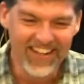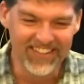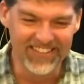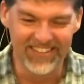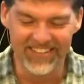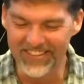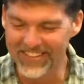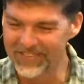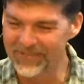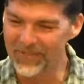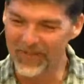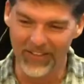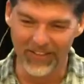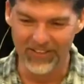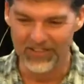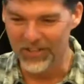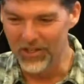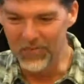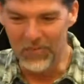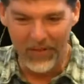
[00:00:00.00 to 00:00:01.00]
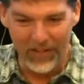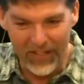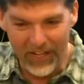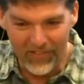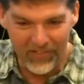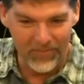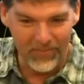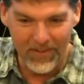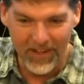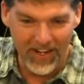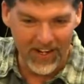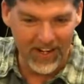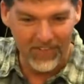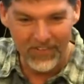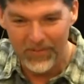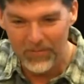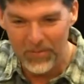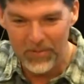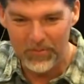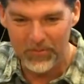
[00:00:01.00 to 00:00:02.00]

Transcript: Is it just there's so many of them now that